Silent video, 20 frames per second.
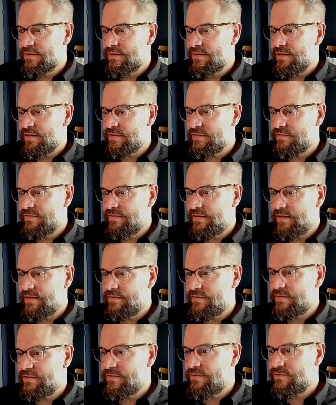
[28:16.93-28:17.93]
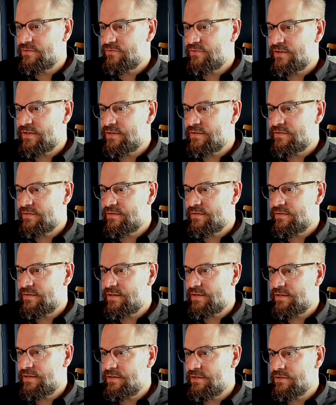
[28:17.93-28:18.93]
extends this event to
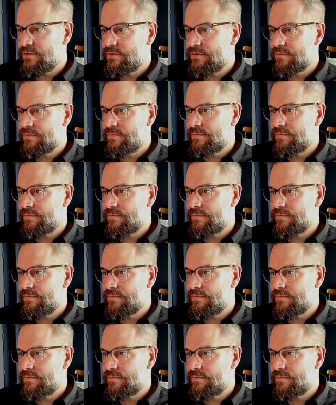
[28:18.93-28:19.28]
here.